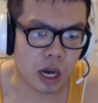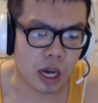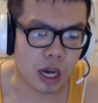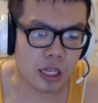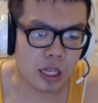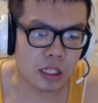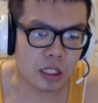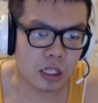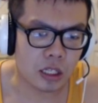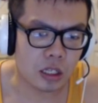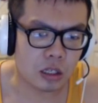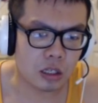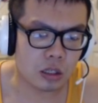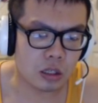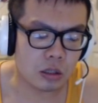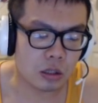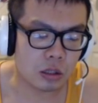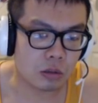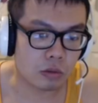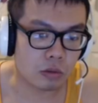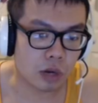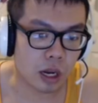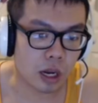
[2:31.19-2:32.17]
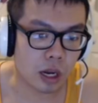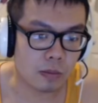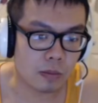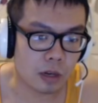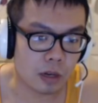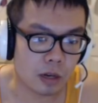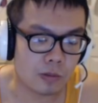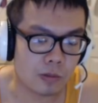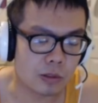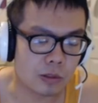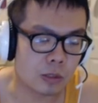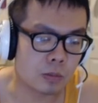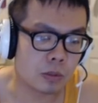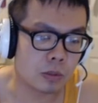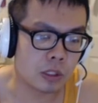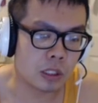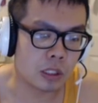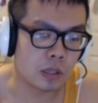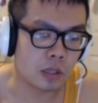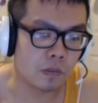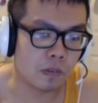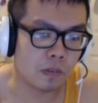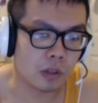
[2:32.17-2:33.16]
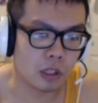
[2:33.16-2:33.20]
I skilled Graham up
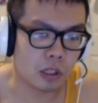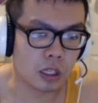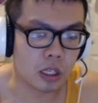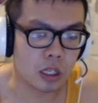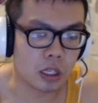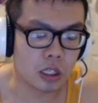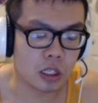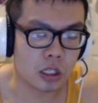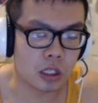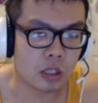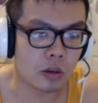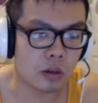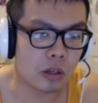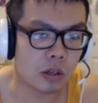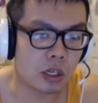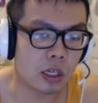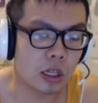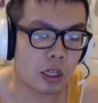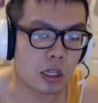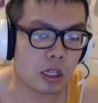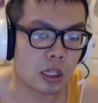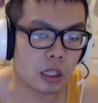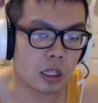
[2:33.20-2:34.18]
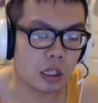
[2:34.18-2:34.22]
specifically just so I can get the